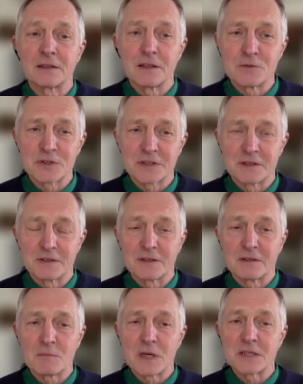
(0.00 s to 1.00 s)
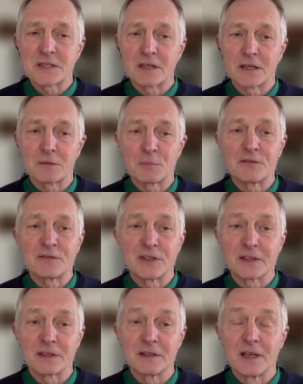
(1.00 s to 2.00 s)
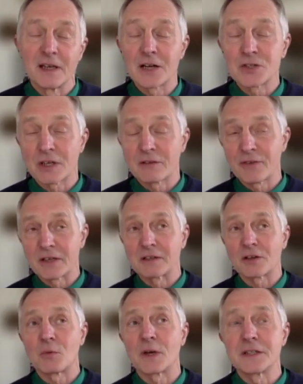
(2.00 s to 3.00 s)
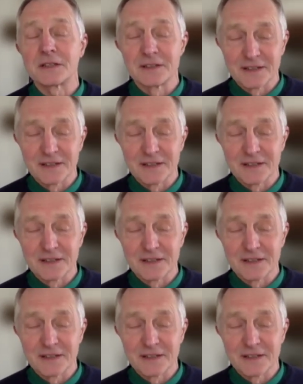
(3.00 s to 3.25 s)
it was amazingly uplifting. Actually, I found it quite